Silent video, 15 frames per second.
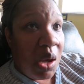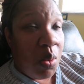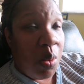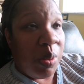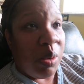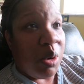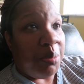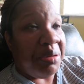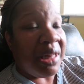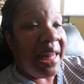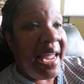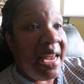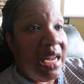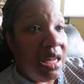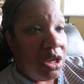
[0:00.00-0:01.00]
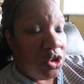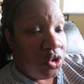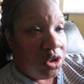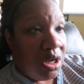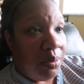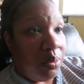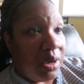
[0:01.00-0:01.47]
when we were planning the
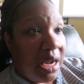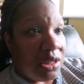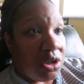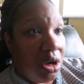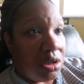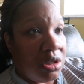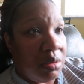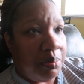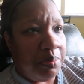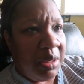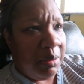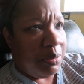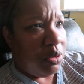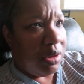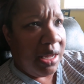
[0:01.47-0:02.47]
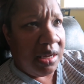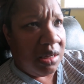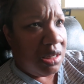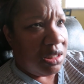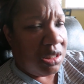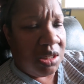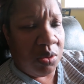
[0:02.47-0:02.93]
trip, when I talked to people
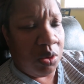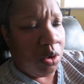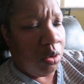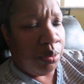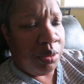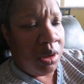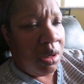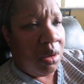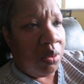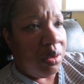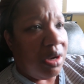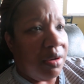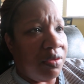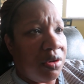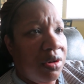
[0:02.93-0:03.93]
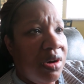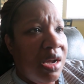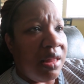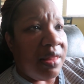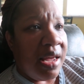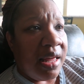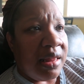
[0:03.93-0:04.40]
at Disney World whatever,
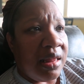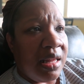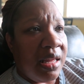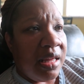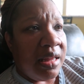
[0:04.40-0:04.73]
that